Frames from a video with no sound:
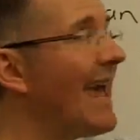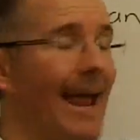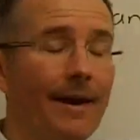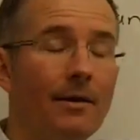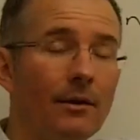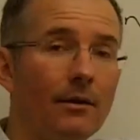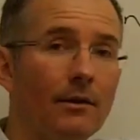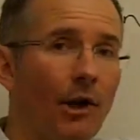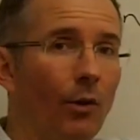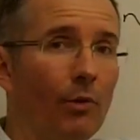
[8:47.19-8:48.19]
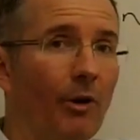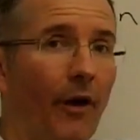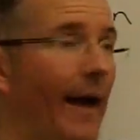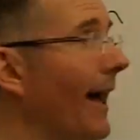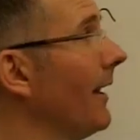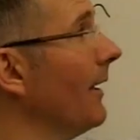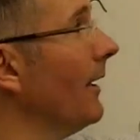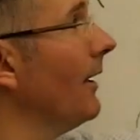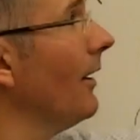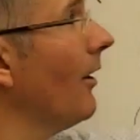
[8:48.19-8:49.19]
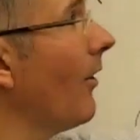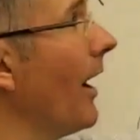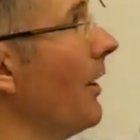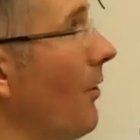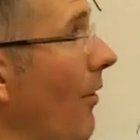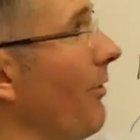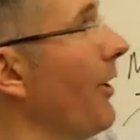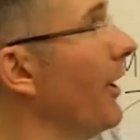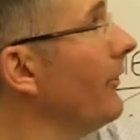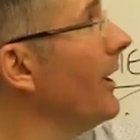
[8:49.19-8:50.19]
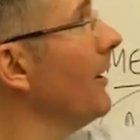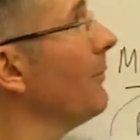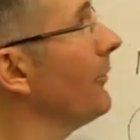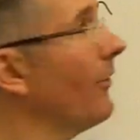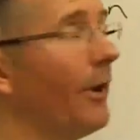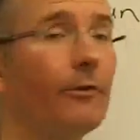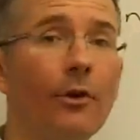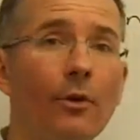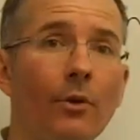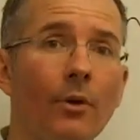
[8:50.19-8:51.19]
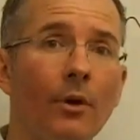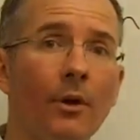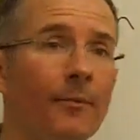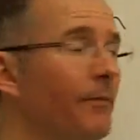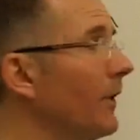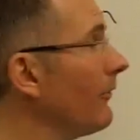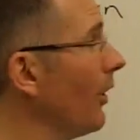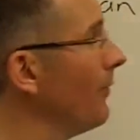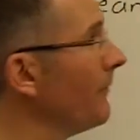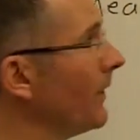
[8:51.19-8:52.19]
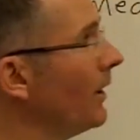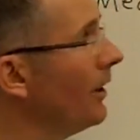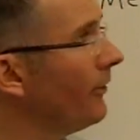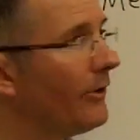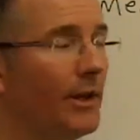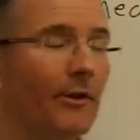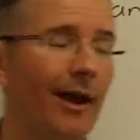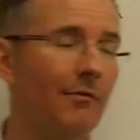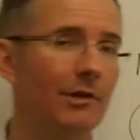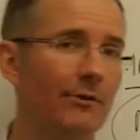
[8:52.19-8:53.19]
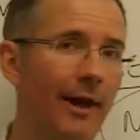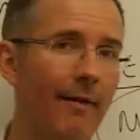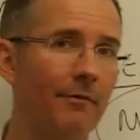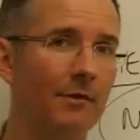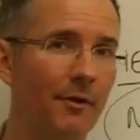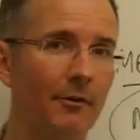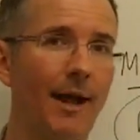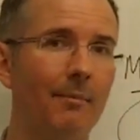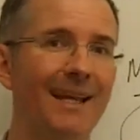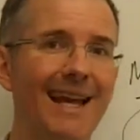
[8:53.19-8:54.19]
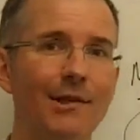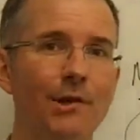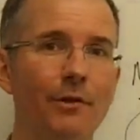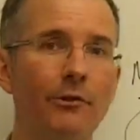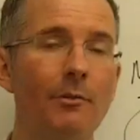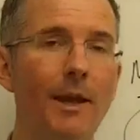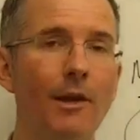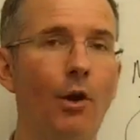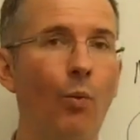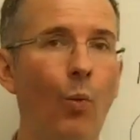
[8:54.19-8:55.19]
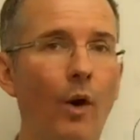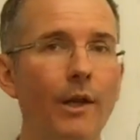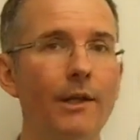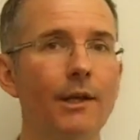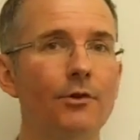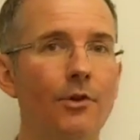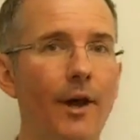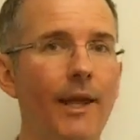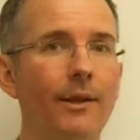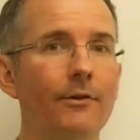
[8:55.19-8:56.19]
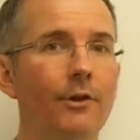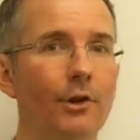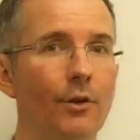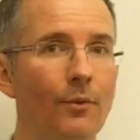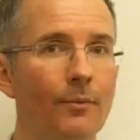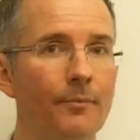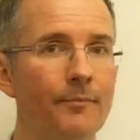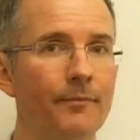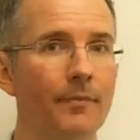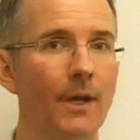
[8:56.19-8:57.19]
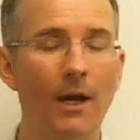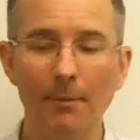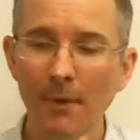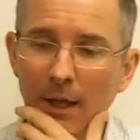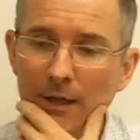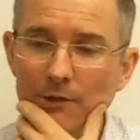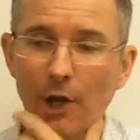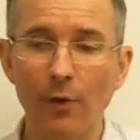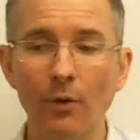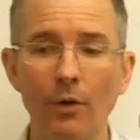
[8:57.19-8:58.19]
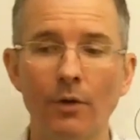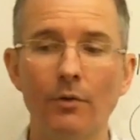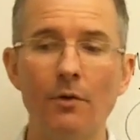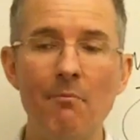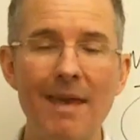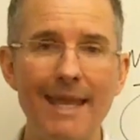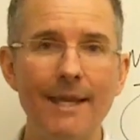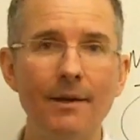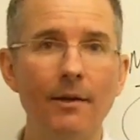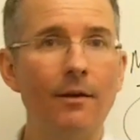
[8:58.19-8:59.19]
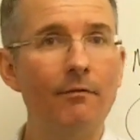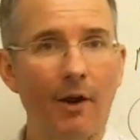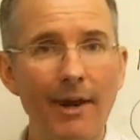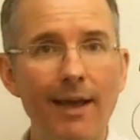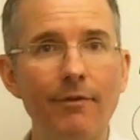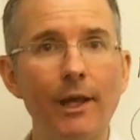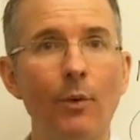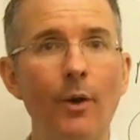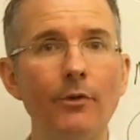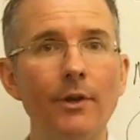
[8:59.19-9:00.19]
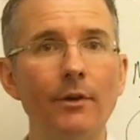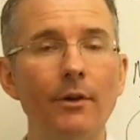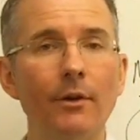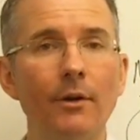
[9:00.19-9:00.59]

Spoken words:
10, no one will buy that, all right, and not 30, but size 2. So you can see these averages have different applications depending on what you're trying to do. So the mean, very heavily quoted.